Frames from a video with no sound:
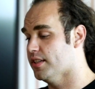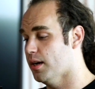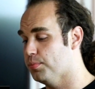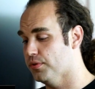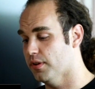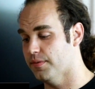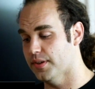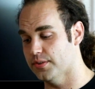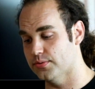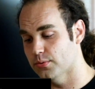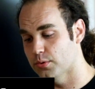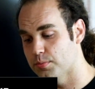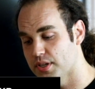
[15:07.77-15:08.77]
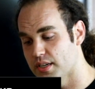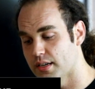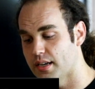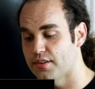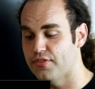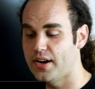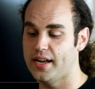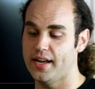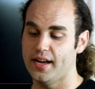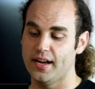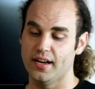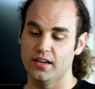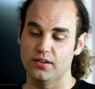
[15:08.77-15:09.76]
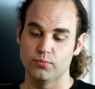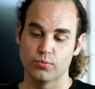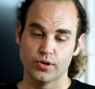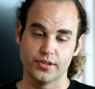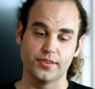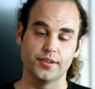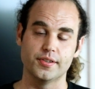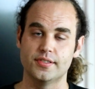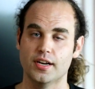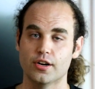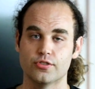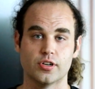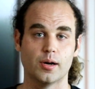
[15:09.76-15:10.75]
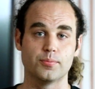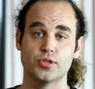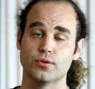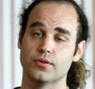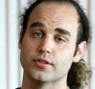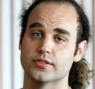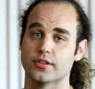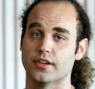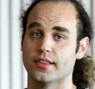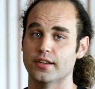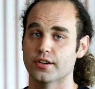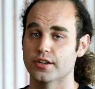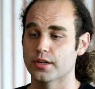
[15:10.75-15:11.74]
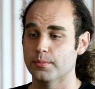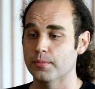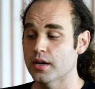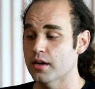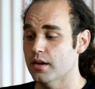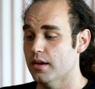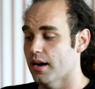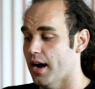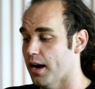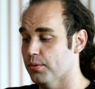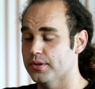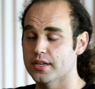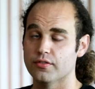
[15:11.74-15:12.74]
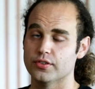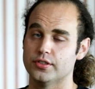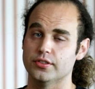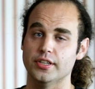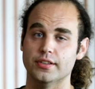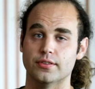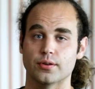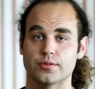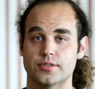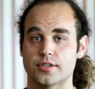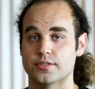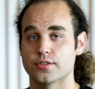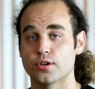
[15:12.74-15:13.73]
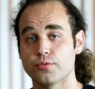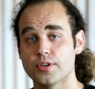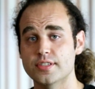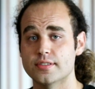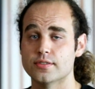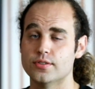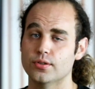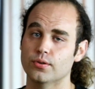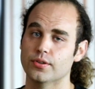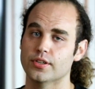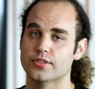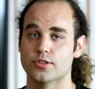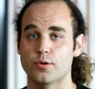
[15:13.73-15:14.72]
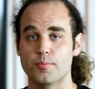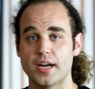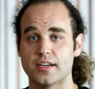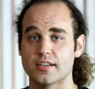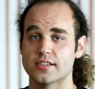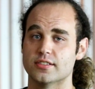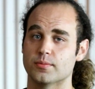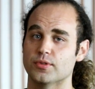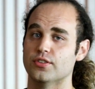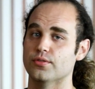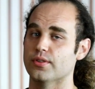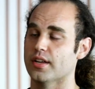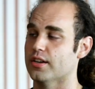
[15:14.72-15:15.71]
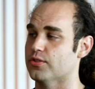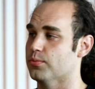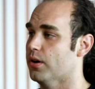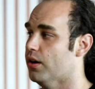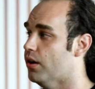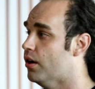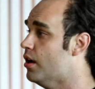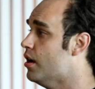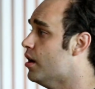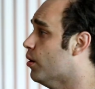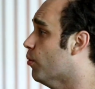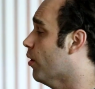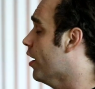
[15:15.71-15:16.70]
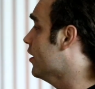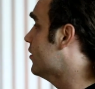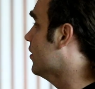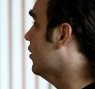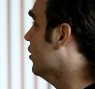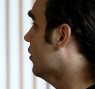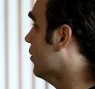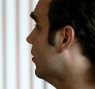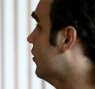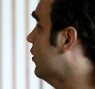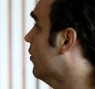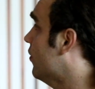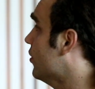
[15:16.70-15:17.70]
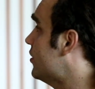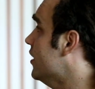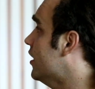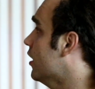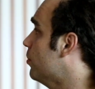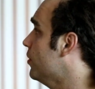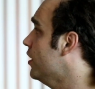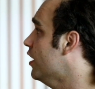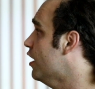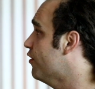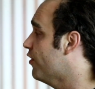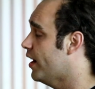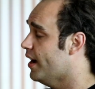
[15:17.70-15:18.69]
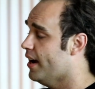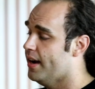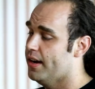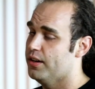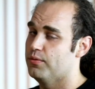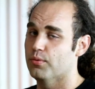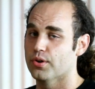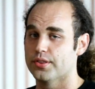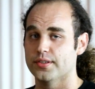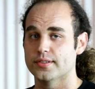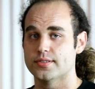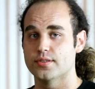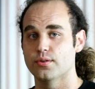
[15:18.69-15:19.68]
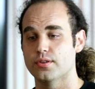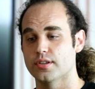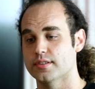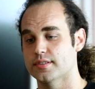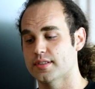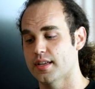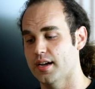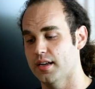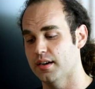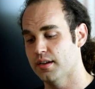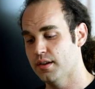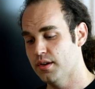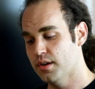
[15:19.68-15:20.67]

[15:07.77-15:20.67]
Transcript: example of this would be if I had worthless airdrop tokens on Ethereum, I would never delete those. There's no reason to, and there's no mechanism to do that as well. Whereas on Nervos CKB, if I had worthless tokens that